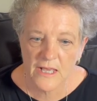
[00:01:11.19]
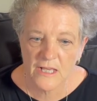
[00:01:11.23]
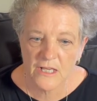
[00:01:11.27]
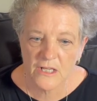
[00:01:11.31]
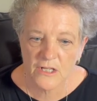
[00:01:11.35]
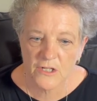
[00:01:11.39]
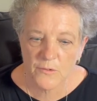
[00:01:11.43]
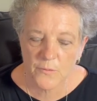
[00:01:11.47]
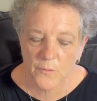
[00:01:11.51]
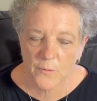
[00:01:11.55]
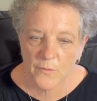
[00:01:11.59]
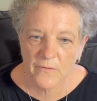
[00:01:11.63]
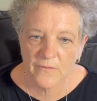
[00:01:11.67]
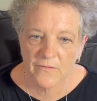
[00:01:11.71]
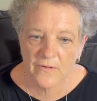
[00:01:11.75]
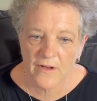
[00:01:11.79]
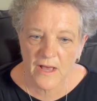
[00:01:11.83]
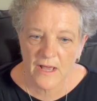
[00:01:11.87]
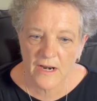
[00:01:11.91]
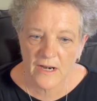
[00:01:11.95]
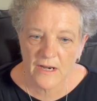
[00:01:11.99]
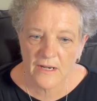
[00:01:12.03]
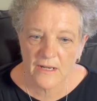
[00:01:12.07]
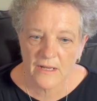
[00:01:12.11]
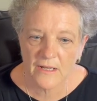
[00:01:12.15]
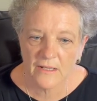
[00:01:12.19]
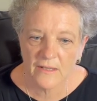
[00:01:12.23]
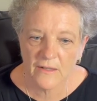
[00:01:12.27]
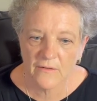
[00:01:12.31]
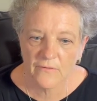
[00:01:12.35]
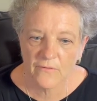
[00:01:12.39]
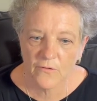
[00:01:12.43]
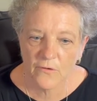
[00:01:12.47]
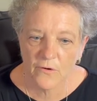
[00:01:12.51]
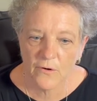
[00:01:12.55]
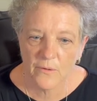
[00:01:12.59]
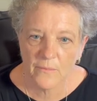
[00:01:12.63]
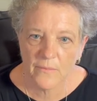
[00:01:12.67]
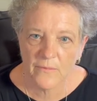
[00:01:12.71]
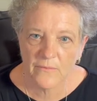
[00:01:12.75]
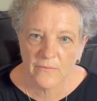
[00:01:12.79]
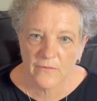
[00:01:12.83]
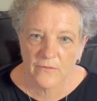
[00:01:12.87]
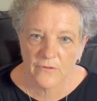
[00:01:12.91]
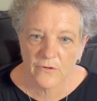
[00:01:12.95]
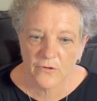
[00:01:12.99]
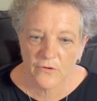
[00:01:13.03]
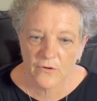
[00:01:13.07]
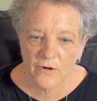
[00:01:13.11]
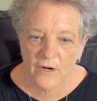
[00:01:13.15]
is provided in the form of
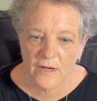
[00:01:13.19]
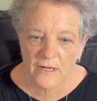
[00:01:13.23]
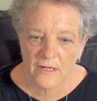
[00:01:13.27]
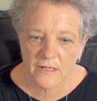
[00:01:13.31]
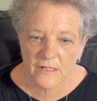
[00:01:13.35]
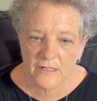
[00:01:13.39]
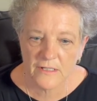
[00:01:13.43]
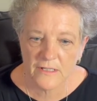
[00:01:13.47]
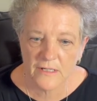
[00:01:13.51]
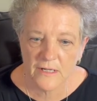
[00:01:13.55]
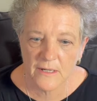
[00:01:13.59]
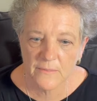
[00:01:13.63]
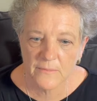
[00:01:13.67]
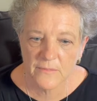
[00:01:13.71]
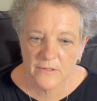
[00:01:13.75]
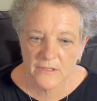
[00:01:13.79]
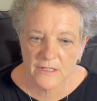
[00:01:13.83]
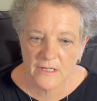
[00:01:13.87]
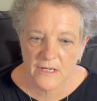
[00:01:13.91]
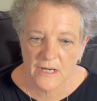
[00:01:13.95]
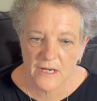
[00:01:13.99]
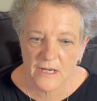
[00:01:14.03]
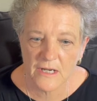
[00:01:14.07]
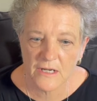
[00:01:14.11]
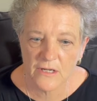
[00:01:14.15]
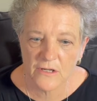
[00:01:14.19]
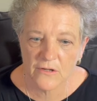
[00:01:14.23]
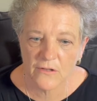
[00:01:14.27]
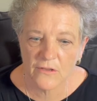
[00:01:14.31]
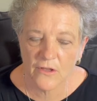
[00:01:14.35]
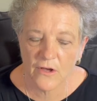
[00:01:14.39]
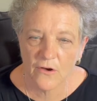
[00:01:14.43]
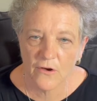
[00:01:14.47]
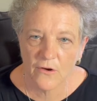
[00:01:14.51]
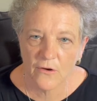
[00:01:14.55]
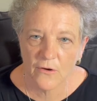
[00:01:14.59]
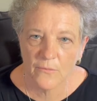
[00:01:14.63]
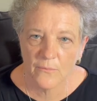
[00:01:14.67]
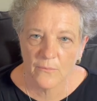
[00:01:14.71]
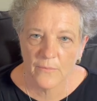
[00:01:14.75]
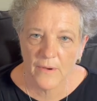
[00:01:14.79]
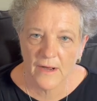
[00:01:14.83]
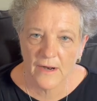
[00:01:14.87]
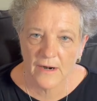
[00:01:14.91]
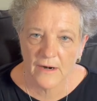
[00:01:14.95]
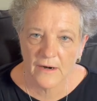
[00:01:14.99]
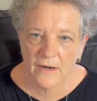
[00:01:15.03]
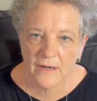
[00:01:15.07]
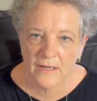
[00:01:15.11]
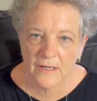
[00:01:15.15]
a direct subsidy to the home
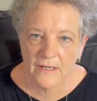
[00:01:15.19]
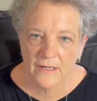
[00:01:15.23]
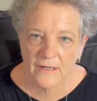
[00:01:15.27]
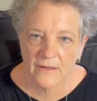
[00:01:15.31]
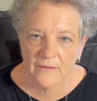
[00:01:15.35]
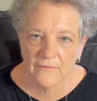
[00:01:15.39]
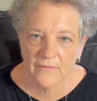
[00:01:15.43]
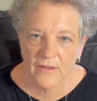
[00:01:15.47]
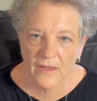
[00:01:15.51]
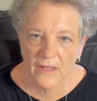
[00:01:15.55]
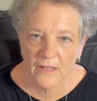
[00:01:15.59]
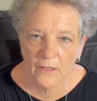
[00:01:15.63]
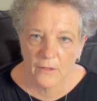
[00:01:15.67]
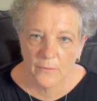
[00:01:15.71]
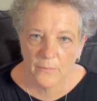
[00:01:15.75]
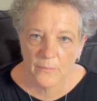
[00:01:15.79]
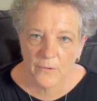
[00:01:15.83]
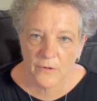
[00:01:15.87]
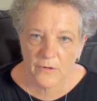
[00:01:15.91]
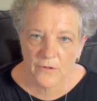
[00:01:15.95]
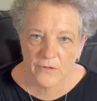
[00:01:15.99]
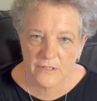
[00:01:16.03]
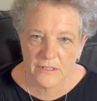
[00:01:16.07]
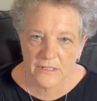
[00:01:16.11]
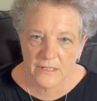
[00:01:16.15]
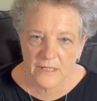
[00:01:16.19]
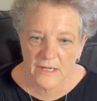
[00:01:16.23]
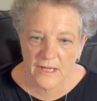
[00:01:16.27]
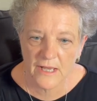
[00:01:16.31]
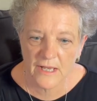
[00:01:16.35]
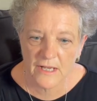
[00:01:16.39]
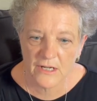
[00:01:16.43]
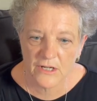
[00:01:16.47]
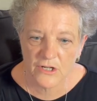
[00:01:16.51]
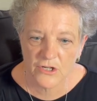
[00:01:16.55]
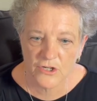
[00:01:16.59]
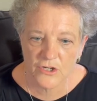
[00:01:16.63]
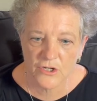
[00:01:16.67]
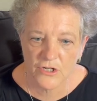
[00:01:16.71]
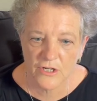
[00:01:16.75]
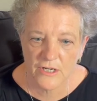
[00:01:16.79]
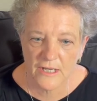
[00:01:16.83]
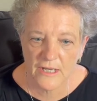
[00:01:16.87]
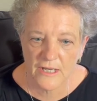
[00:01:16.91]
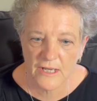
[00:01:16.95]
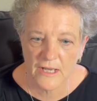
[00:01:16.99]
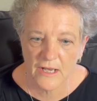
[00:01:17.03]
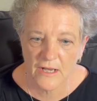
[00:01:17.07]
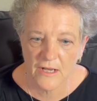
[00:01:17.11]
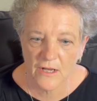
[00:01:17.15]
buyer and developer,
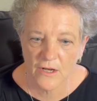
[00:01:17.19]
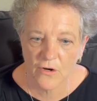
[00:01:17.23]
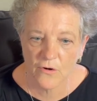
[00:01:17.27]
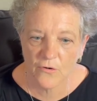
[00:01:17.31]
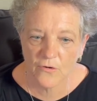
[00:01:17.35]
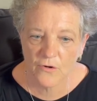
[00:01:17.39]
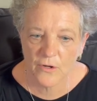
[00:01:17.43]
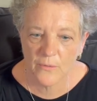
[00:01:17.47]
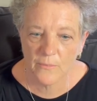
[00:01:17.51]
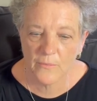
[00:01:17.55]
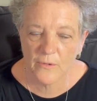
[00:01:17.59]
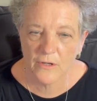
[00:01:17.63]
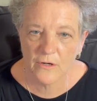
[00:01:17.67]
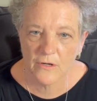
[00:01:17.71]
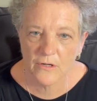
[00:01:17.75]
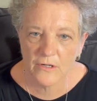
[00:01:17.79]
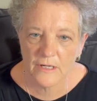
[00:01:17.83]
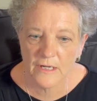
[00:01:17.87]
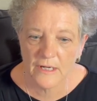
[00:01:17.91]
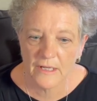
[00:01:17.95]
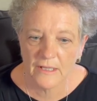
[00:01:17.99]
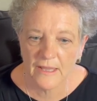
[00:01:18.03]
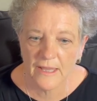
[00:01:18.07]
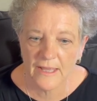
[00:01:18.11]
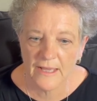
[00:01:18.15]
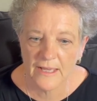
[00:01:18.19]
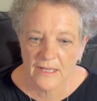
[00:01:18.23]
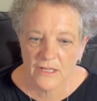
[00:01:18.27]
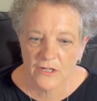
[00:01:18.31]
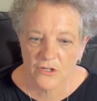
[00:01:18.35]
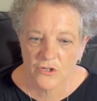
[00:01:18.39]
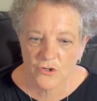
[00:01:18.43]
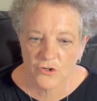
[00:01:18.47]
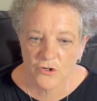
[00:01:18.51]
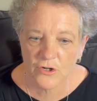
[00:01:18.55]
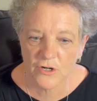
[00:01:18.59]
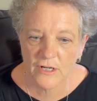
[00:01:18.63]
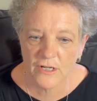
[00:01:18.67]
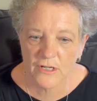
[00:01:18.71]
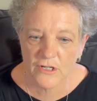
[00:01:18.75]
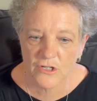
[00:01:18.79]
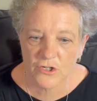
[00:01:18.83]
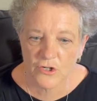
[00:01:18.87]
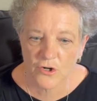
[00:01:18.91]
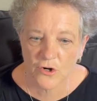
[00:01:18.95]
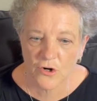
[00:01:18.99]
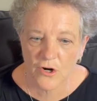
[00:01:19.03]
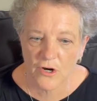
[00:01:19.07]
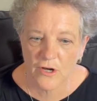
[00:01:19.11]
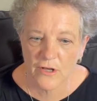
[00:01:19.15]
CHDO, Community Land
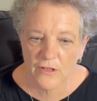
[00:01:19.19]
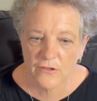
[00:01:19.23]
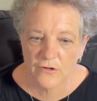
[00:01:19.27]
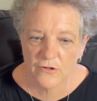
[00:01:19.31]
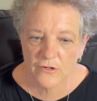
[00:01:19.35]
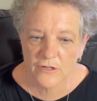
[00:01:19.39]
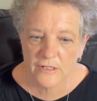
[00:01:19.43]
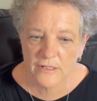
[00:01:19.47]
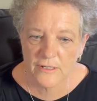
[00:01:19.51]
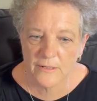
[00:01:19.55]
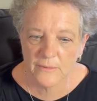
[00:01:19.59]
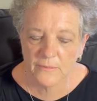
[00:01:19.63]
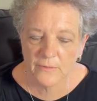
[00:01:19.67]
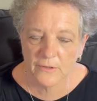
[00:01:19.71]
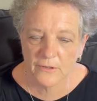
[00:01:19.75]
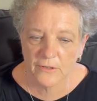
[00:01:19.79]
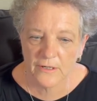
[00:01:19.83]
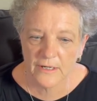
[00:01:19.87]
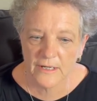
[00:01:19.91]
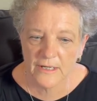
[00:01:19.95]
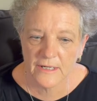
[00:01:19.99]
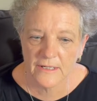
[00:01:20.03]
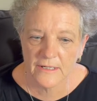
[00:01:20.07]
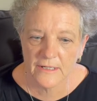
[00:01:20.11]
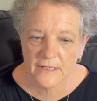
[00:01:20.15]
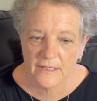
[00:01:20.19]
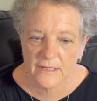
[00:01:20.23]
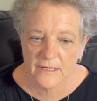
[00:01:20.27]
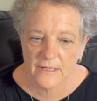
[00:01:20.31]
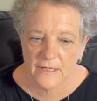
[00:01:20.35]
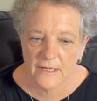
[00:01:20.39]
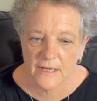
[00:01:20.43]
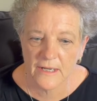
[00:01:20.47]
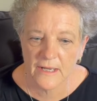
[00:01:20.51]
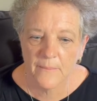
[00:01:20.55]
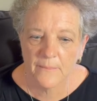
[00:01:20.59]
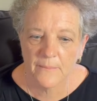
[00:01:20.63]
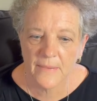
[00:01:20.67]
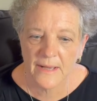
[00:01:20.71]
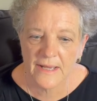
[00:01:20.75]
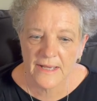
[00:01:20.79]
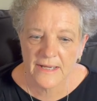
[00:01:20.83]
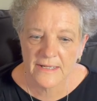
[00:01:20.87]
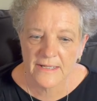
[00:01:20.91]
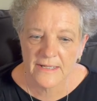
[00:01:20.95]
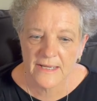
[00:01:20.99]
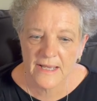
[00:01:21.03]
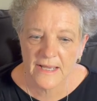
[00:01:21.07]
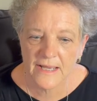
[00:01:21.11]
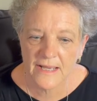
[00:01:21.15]
Trust, or other similar entity
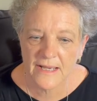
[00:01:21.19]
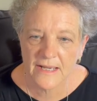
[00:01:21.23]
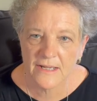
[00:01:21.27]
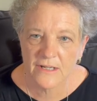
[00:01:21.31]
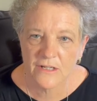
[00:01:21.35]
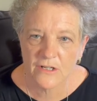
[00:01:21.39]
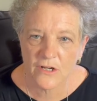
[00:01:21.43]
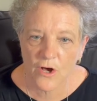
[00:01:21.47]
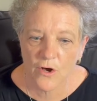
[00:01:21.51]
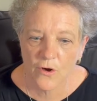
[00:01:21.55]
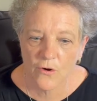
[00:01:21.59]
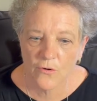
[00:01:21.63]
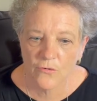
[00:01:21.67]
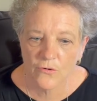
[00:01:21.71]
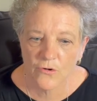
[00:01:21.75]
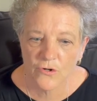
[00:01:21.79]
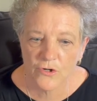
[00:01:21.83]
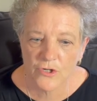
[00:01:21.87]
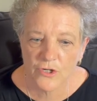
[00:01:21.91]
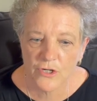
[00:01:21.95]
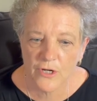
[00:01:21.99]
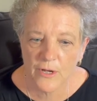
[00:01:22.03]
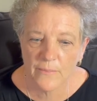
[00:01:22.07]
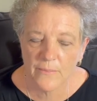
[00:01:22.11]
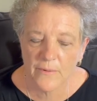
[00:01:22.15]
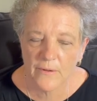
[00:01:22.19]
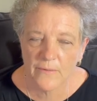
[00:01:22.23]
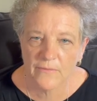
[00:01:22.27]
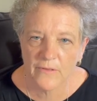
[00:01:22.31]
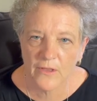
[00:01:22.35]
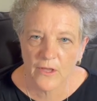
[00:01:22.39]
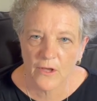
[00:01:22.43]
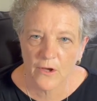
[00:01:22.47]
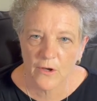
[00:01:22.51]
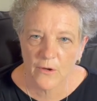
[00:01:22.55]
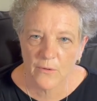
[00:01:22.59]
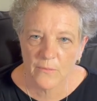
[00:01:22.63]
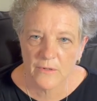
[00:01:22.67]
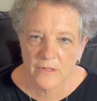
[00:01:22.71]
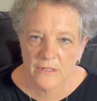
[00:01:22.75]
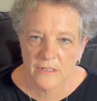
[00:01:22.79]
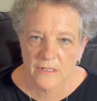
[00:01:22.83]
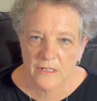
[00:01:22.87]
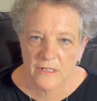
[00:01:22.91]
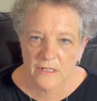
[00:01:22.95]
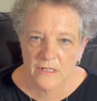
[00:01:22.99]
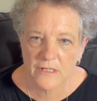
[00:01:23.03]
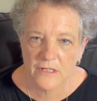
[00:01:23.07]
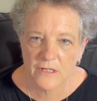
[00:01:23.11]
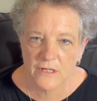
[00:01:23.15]
maintains ownership of the home
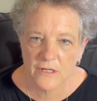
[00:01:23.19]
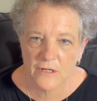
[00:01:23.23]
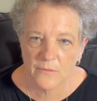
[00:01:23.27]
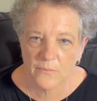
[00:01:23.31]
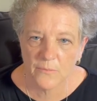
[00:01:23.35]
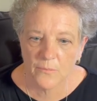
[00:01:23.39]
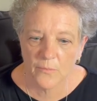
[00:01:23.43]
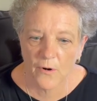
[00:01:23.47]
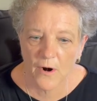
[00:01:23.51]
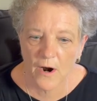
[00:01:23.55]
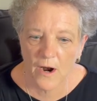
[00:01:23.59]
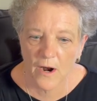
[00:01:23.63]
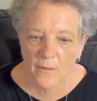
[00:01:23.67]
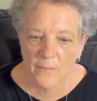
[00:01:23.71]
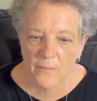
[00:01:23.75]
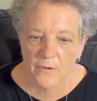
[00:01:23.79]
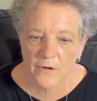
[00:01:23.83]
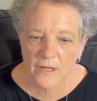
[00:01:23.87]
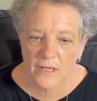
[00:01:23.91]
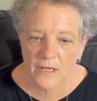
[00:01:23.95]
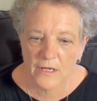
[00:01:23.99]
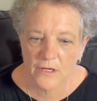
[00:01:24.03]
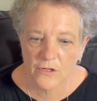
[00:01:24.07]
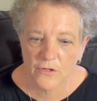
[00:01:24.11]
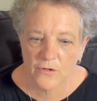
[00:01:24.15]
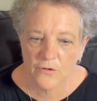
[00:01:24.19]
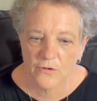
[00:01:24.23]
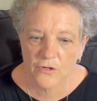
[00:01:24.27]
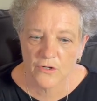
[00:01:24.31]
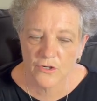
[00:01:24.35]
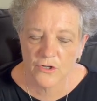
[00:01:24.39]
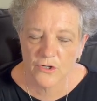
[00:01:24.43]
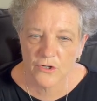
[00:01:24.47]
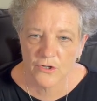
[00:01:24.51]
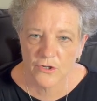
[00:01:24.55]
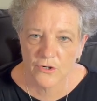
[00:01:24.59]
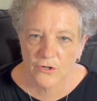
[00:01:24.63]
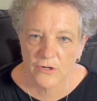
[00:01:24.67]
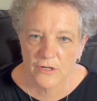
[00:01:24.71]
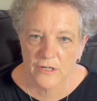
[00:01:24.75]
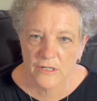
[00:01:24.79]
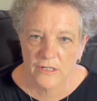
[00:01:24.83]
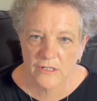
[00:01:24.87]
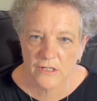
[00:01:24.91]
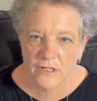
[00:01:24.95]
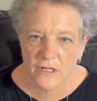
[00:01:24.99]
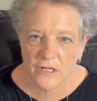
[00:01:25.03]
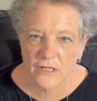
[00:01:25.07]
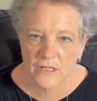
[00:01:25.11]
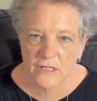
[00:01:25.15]
assisted property to ensure
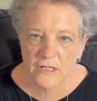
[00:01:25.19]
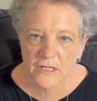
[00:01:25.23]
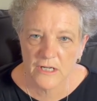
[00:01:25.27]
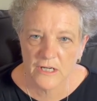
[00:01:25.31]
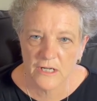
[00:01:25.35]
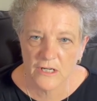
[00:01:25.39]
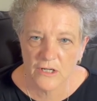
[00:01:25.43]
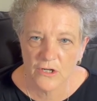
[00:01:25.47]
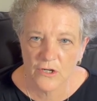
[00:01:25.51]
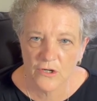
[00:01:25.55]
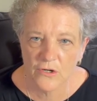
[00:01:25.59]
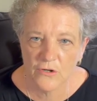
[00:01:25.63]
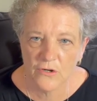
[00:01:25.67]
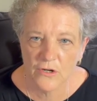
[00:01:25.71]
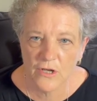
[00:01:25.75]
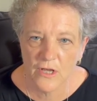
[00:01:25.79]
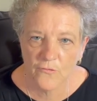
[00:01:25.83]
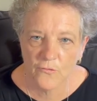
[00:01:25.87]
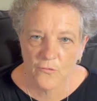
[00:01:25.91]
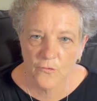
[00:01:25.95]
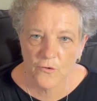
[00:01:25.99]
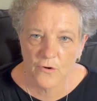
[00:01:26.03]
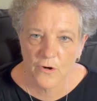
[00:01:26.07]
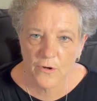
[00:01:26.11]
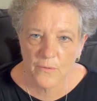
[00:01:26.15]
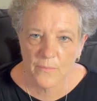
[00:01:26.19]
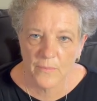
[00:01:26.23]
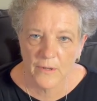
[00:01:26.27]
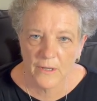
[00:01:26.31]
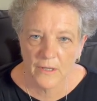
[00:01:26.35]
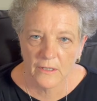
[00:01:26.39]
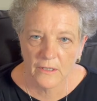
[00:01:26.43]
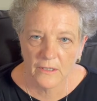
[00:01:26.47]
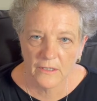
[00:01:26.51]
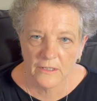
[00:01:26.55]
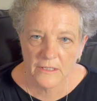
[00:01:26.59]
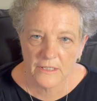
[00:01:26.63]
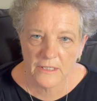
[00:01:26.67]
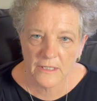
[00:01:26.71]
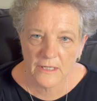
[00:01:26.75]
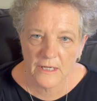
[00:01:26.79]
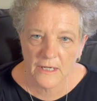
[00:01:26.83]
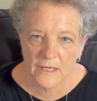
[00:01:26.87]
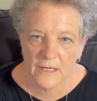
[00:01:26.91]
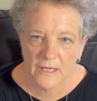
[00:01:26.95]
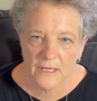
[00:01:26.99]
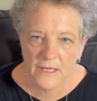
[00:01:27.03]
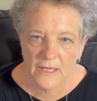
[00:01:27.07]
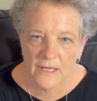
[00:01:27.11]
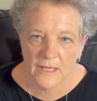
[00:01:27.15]
its continued
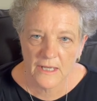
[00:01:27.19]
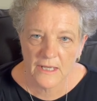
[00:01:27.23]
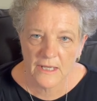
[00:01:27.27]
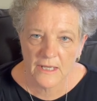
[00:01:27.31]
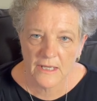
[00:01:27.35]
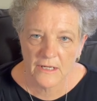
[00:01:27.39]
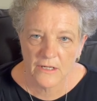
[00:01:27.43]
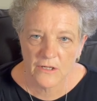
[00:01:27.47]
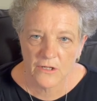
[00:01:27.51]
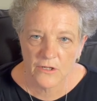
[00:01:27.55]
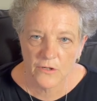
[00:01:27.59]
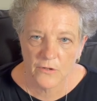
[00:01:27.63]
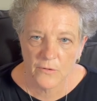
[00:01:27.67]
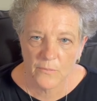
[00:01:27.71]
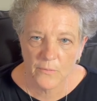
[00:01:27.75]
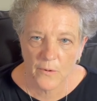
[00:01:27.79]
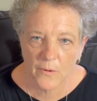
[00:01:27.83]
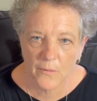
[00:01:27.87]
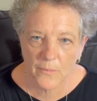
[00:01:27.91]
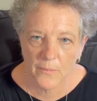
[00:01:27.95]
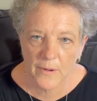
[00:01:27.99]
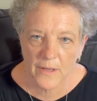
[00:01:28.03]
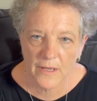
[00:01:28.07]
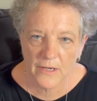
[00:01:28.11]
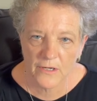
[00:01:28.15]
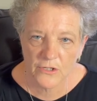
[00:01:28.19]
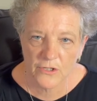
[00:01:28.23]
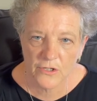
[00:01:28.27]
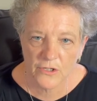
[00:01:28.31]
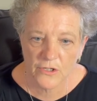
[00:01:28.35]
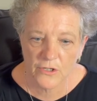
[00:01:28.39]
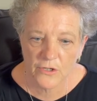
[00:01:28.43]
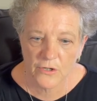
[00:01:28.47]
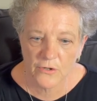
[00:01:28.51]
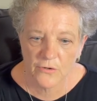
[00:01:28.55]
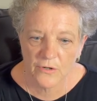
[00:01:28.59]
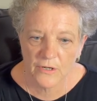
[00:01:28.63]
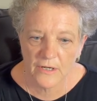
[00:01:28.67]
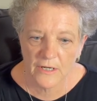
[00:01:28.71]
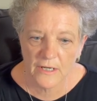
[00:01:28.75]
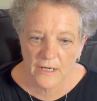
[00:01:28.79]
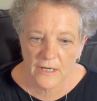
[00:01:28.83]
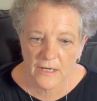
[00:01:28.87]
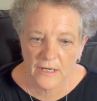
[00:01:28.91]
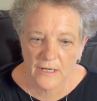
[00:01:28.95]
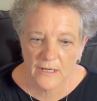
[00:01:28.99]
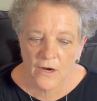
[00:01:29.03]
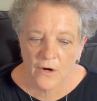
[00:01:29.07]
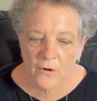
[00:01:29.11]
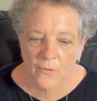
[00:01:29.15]
affordability into
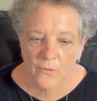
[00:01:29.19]
perpetuity.